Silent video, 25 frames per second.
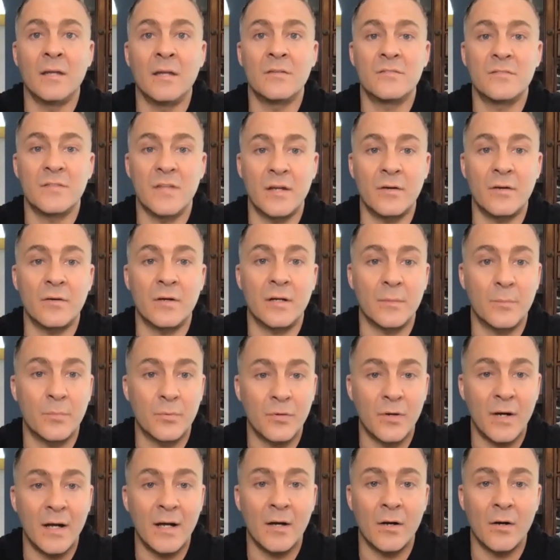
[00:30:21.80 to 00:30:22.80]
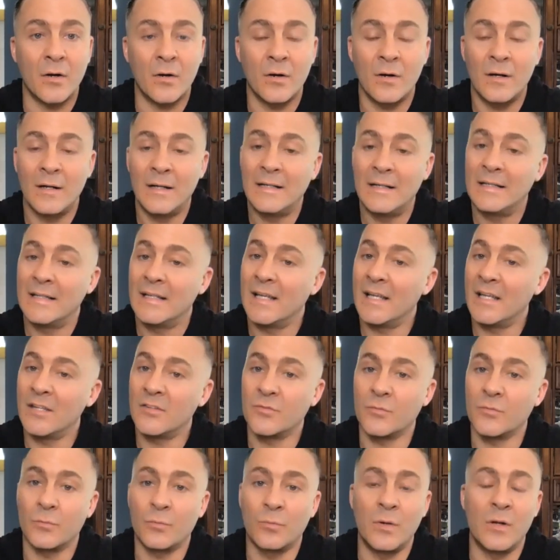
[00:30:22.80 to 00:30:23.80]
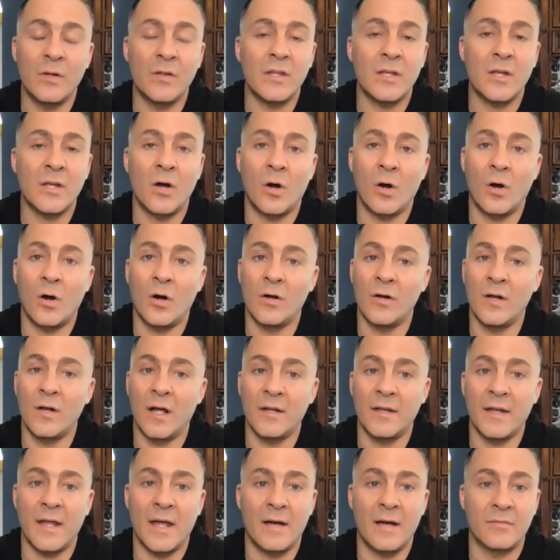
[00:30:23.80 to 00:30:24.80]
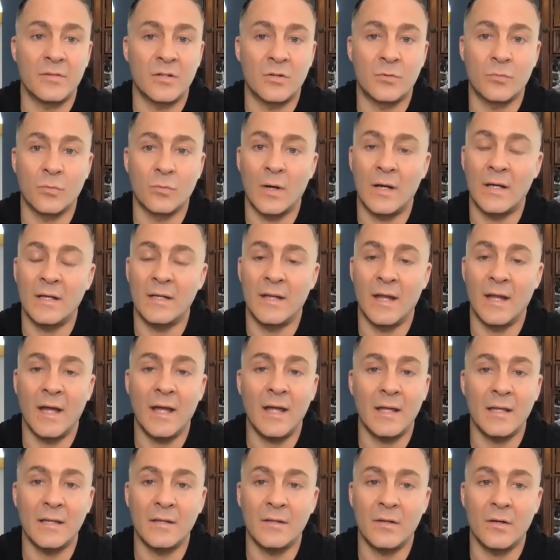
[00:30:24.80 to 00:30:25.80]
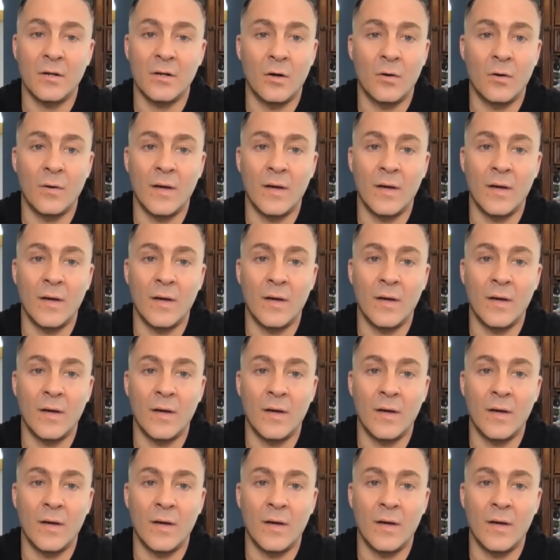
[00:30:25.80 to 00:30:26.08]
centering prayer, it's really hard not to have a great day, you know.